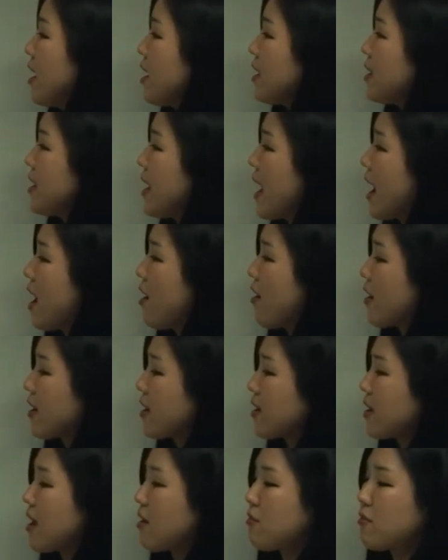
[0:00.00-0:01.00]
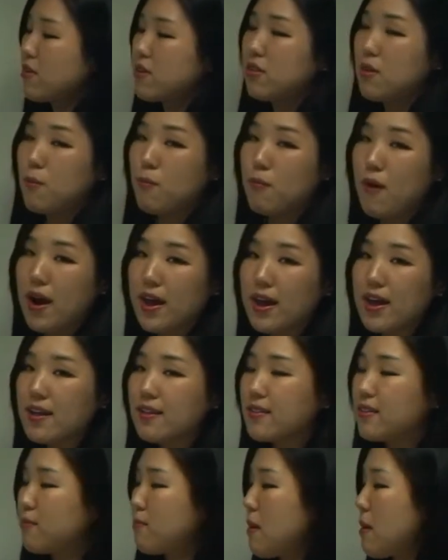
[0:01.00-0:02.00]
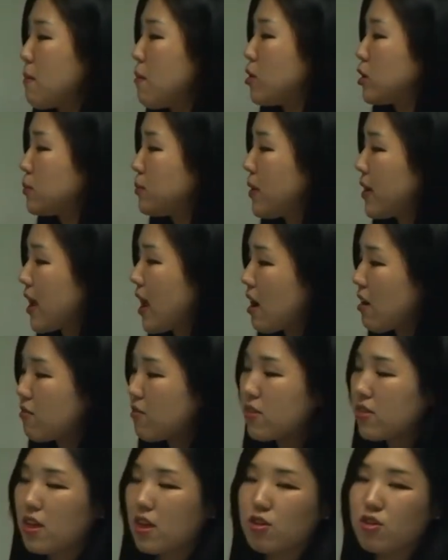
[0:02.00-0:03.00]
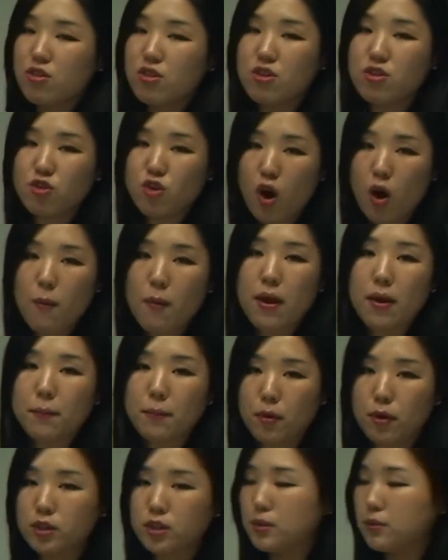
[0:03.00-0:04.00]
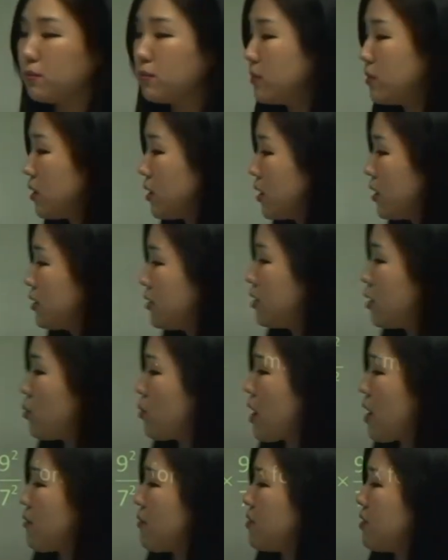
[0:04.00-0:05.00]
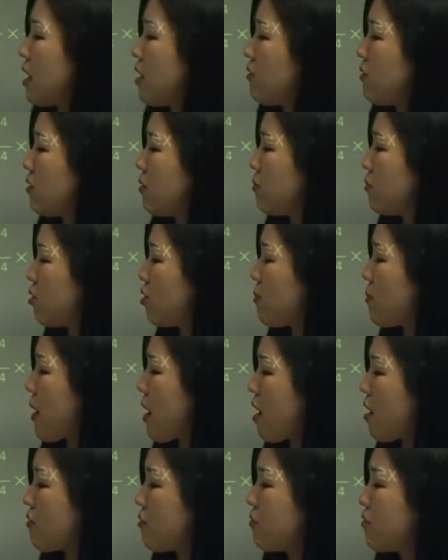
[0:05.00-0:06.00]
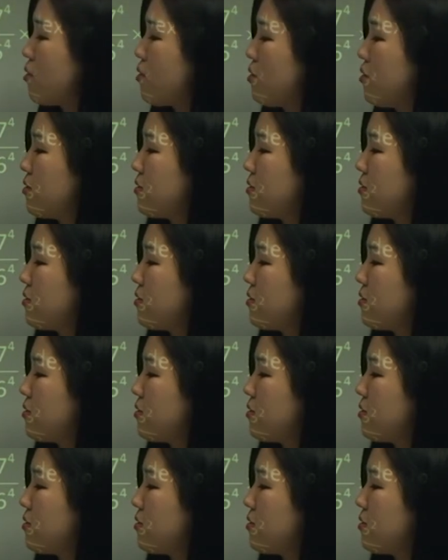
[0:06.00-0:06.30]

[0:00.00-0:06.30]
Now I can get rid of the brackets by multiplying everything to the top and bottom. So we have seven to the power of four,